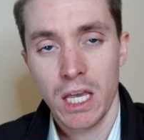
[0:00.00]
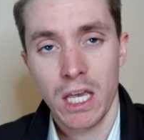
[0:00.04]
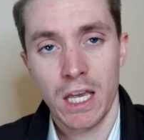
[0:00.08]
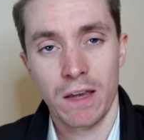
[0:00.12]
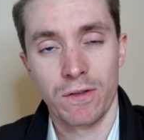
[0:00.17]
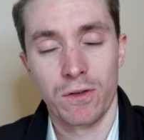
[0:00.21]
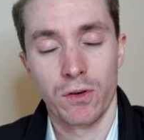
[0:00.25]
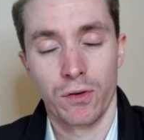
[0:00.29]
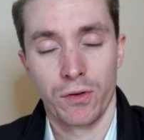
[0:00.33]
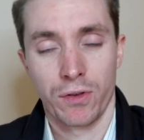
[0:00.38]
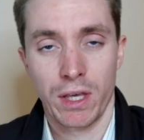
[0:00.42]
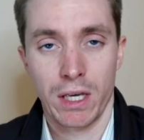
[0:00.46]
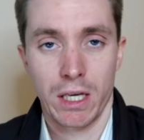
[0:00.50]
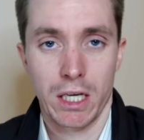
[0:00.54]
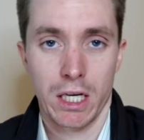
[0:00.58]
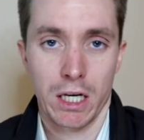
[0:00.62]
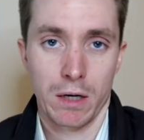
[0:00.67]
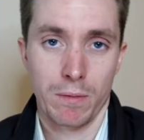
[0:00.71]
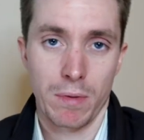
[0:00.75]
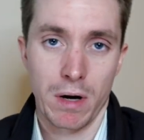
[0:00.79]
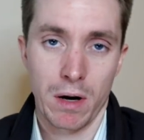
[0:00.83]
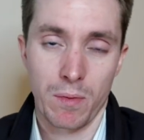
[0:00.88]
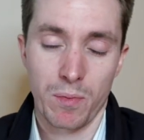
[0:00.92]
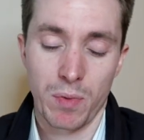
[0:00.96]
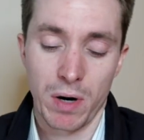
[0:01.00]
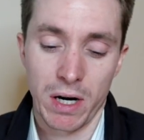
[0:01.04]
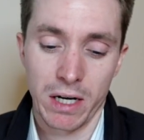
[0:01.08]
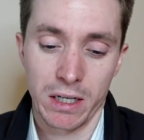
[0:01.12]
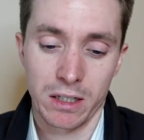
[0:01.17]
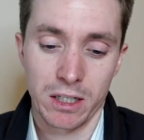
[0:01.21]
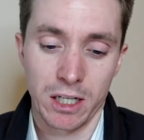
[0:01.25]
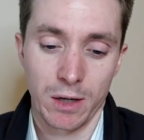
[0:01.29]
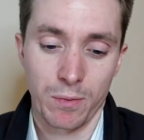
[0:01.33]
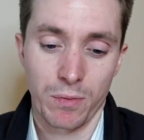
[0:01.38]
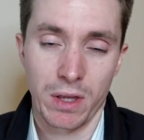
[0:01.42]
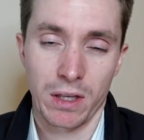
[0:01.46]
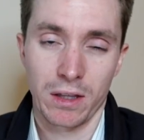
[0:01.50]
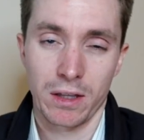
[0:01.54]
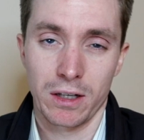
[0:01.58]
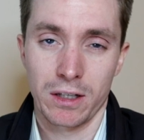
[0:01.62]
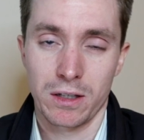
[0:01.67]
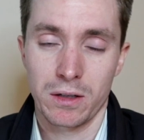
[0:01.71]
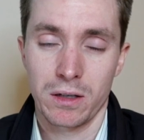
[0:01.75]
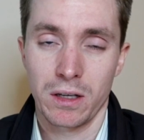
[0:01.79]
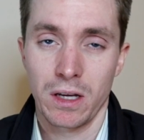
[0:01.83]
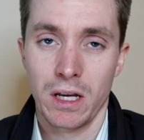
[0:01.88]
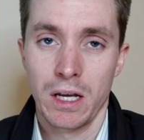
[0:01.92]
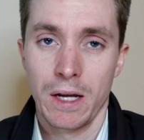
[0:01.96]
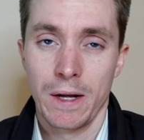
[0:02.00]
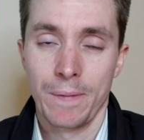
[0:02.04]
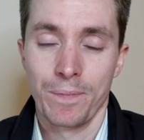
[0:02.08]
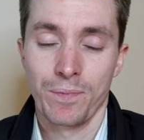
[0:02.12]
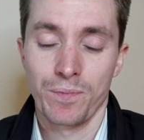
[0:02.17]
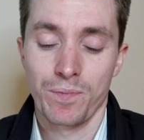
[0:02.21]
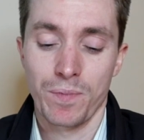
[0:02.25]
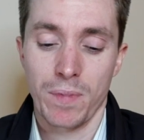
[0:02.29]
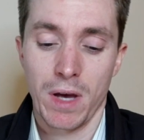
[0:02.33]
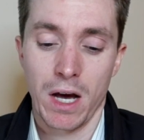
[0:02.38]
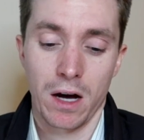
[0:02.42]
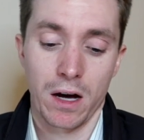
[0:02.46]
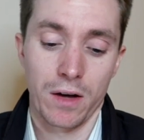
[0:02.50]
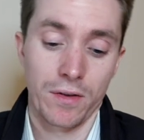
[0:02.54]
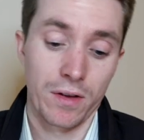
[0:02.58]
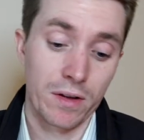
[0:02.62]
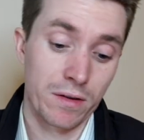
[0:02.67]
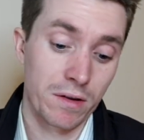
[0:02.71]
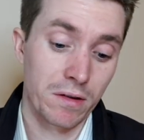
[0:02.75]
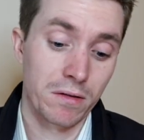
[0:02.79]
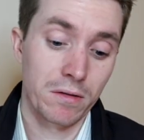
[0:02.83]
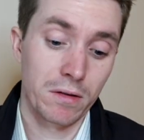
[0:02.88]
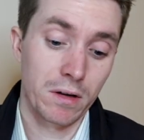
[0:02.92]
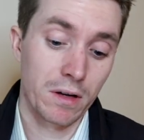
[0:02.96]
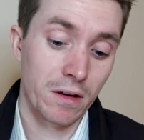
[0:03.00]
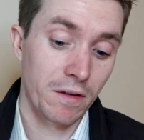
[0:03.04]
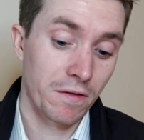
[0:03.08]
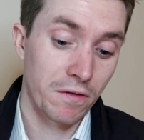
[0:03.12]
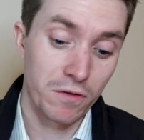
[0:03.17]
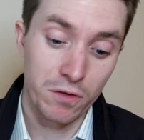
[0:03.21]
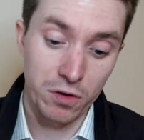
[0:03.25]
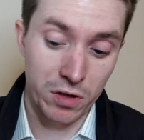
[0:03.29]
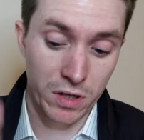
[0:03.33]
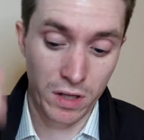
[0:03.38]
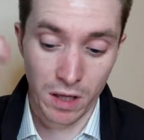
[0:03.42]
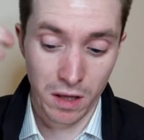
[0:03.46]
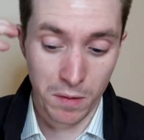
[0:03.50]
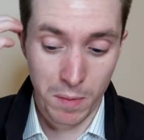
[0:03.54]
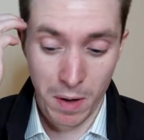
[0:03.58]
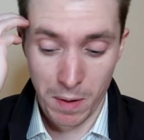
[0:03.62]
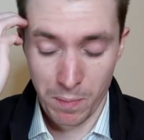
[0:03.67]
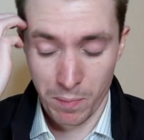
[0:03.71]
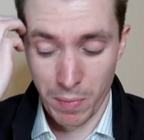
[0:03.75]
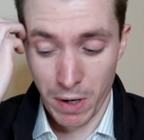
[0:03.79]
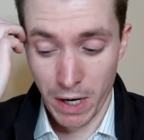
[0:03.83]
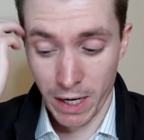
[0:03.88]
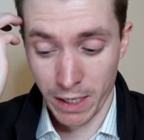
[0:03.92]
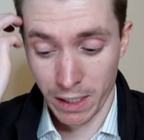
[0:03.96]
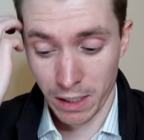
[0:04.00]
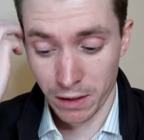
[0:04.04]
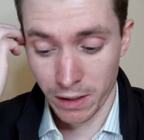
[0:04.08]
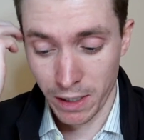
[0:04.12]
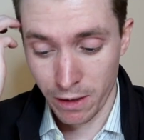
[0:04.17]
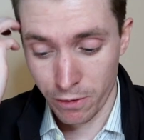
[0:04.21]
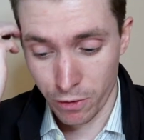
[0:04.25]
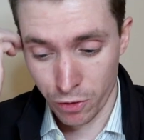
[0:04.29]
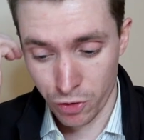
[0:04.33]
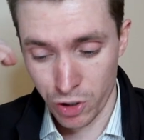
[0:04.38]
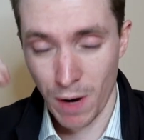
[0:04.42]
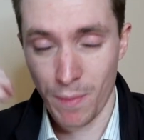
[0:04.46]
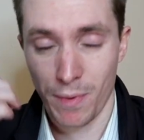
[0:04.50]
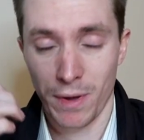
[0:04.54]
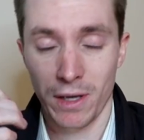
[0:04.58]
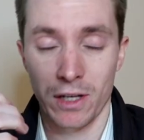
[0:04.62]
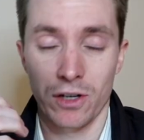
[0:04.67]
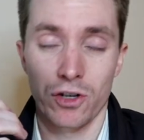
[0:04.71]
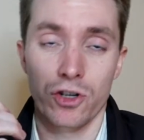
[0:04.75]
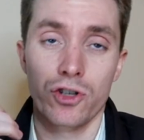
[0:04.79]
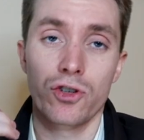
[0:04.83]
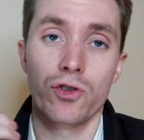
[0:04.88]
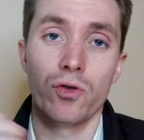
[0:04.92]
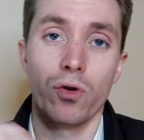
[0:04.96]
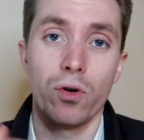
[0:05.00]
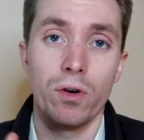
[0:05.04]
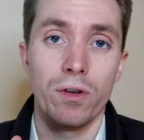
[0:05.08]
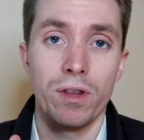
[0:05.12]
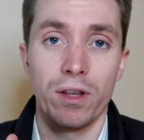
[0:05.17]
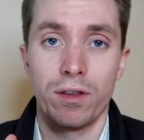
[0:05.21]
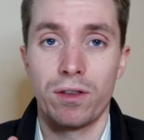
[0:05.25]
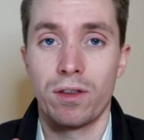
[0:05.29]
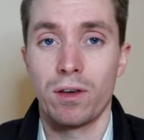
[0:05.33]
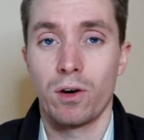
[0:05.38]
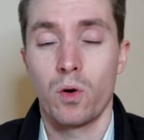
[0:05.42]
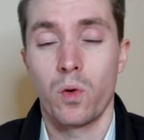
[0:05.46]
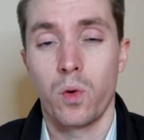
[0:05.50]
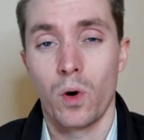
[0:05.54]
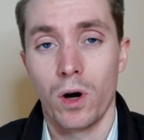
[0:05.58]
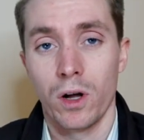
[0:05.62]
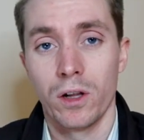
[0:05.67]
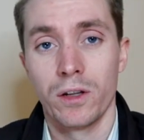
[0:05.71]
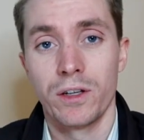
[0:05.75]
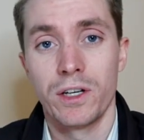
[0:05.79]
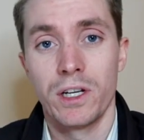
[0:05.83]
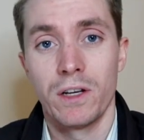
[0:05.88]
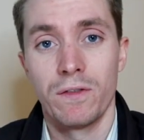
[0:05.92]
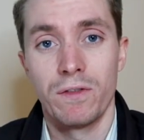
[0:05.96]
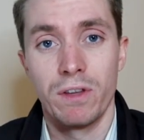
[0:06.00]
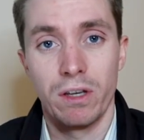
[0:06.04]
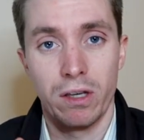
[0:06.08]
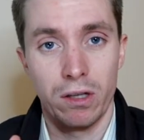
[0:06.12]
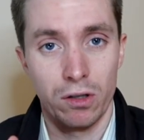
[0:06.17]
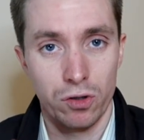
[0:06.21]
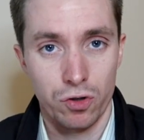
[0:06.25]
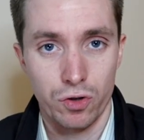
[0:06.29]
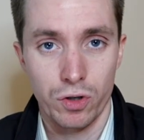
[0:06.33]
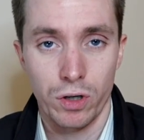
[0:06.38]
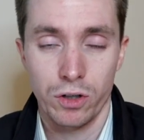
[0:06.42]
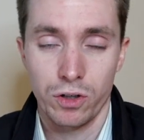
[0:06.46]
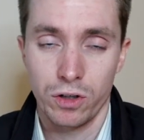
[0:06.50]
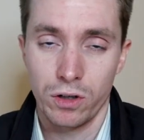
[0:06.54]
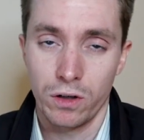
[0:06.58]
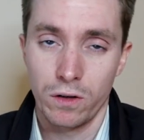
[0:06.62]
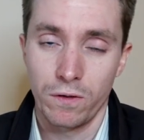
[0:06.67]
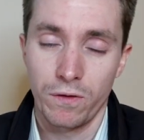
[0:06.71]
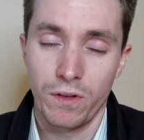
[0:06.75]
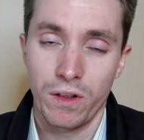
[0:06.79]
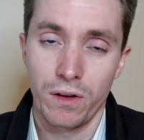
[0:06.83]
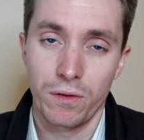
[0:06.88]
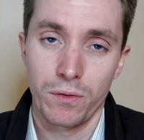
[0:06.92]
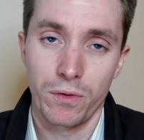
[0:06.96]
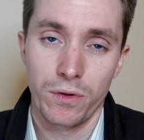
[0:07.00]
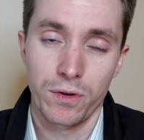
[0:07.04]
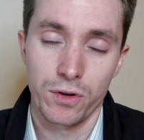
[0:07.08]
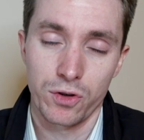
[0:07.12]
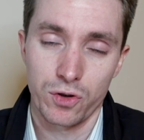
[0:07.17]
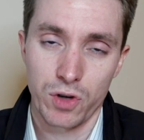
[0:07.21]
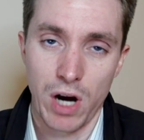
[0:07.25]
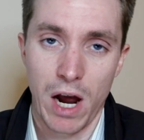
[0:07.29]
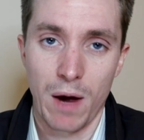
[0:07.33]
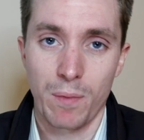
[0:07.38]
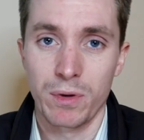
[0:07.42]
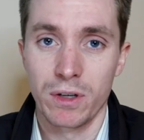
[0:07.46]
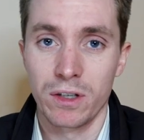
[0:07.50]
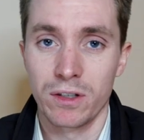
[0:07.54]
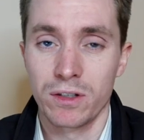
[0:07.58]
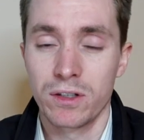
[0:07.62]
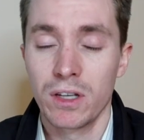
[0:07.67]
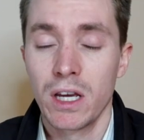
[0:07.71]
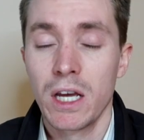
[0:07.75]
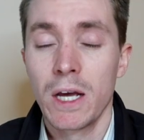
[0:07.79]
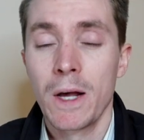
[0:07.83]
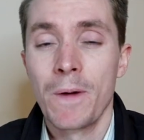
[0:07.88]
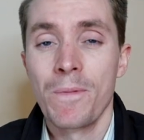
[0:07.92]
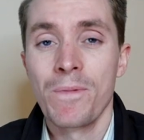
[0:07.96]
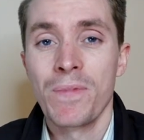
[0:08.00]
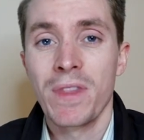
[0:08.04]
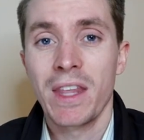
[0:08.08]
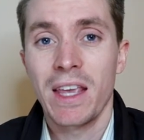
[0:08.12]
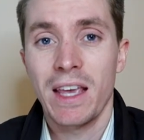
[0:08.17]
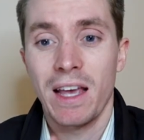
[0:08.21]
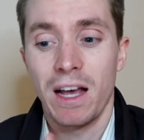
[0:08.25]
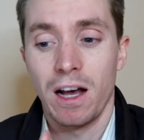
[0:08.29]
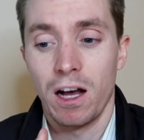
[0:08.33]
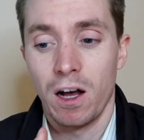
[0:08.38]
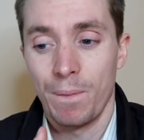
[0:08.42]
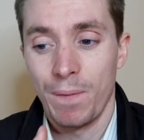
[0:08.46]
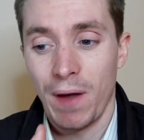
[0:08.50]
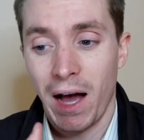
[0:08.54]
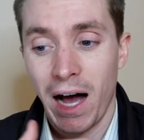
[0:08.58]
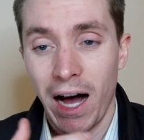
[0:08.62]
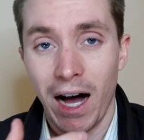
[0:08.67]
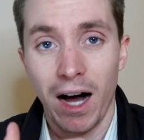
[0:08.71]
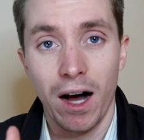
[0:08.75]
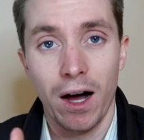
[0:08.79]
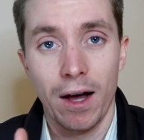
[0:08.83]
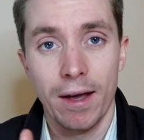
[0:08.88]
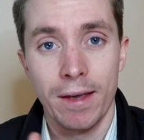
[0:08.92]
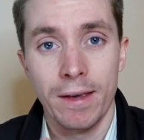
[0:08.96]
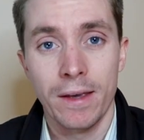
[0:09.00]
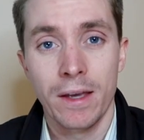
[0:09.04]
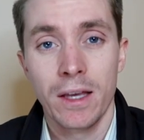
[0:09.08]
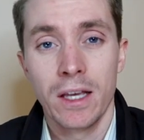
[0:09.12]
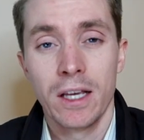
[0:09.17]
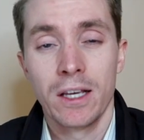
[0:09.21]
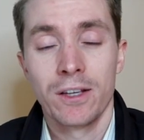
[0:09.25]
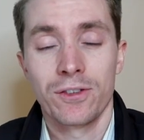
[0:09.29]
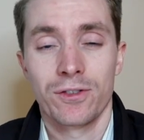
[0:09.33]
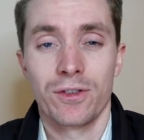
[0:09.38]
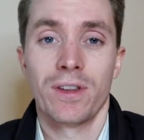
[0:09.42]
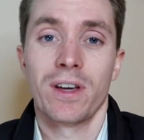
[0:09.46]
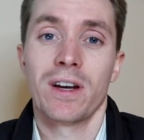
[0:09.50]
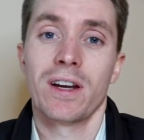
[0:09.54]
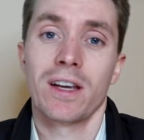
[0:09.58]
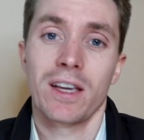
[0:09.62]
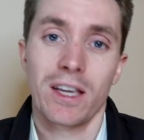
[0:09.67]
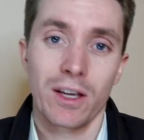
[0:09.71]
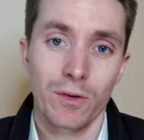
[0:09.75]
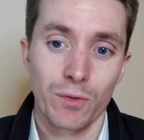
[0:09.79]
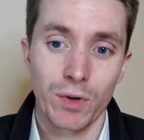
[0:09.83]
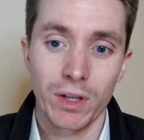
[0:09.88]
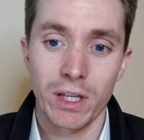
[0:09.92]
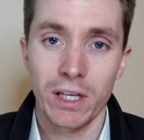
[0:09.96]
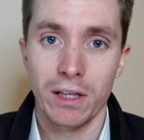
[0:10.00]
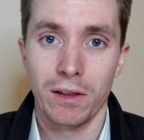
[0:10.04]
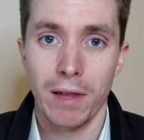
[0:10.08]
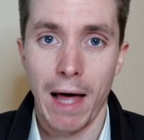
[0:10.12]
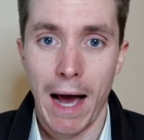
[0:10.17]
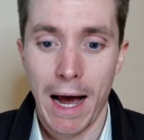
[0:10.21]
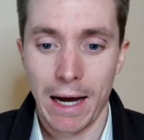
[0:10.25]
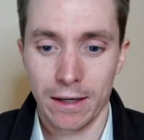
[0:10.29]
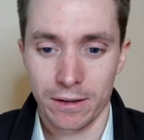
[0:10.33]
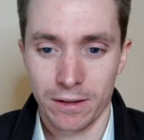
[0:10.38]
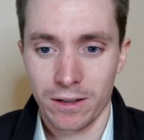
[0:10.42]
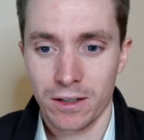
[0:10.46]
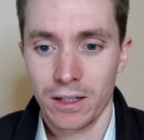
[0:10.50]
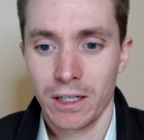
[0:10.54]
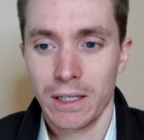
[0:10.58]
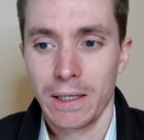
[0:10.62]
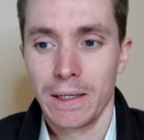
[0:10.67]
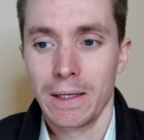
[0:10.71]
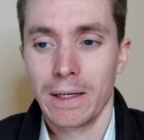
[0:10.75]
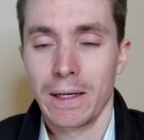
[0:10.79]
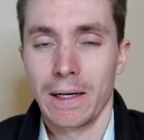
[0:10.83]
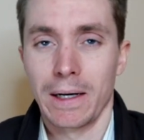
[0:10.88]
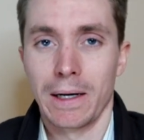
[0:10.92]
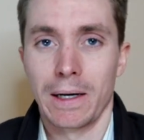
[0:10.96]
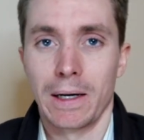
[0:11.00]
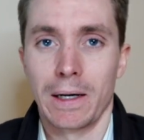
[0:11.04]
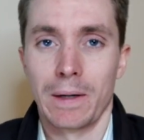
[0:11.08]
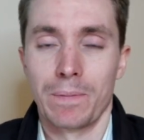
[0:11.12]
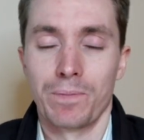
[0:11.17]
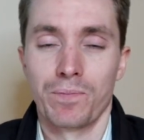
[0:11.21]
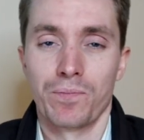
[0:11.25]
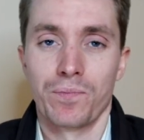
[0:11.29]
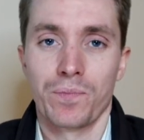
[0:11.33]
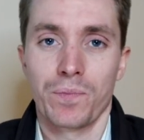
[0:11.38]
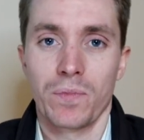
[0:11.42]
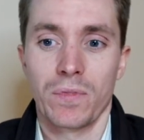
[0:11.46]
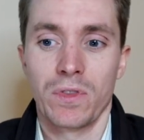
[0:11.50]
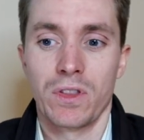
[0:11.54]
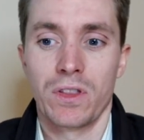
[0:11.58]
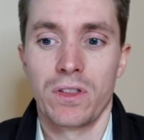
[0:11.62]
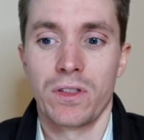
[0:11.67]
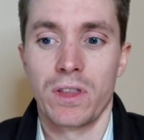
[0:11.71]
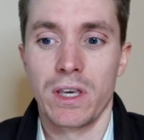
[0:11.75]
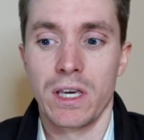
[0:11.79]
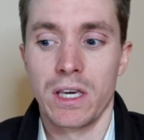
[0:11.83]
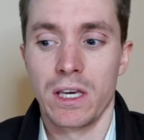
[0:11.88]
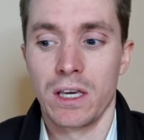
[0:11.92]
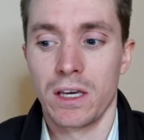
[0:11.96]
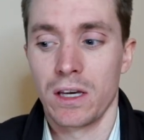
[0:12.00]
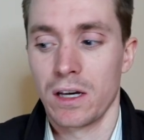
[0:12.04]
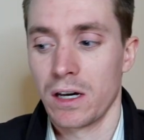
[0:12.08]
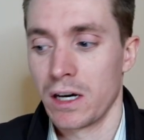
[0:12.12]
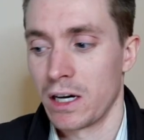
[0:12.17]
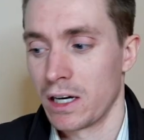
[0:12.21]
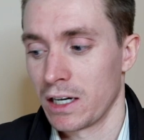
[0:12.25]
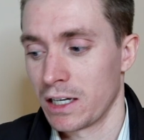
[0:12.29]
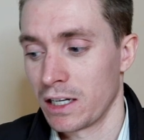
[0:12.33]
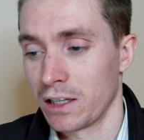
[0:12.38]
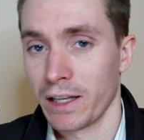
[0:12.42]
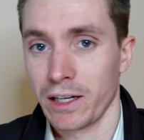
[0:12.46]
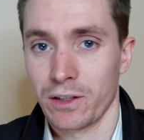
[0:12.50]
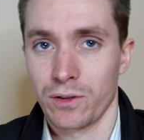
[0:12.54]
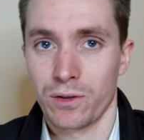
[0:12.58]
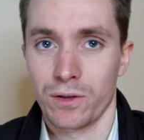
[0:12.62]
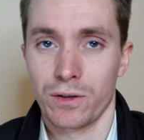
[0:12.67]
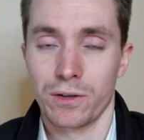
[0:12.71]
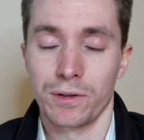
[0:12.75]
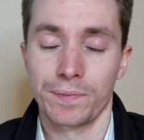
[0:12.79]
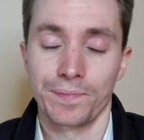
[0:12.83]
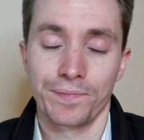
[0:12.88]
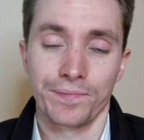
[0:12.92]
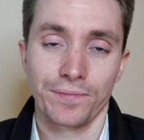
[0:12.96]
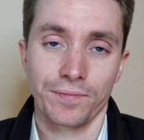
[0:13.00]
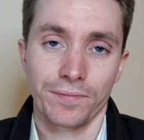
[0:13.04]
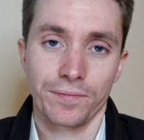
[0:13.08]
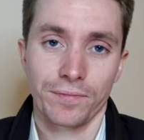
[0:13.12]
If you're thinking about buying something that's Uh, if you're thinking about buying a leather strap, ensure that the quality of the construction of the, the strap is um, high, so that it can really last um, the uh, collector